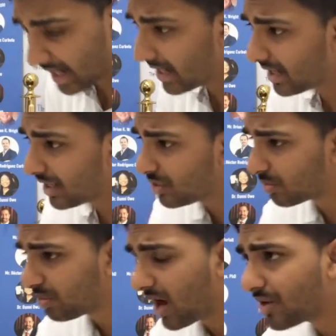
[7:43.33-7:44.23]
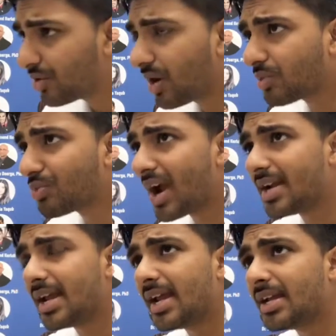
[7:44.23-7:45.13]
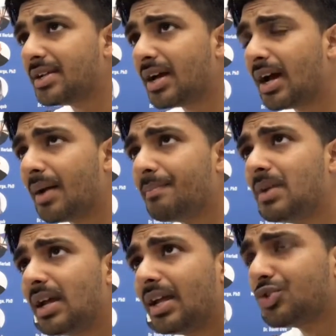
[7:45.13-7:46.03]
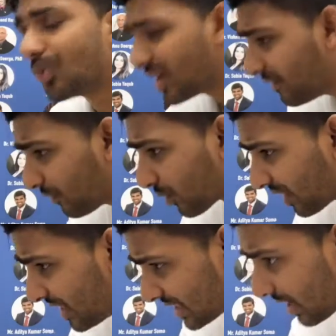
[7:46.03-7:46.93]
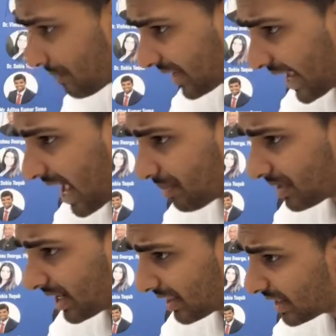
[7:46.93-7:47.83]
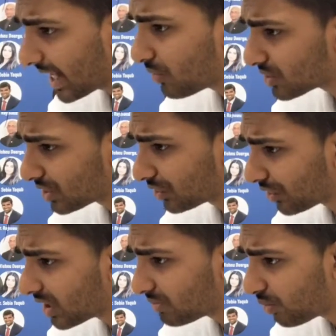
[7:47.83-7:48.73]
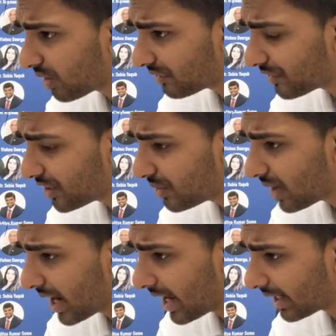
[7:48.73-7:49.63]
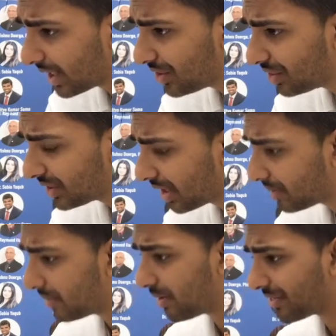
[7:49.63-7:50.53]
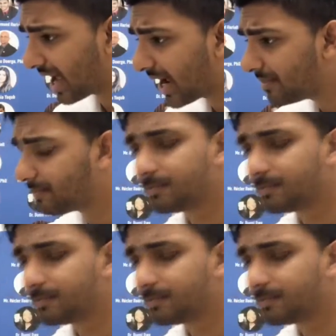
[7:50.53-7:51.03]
in your bio, I read in 2014 something happened. I think that was a turning point for you. Can you tell me about that?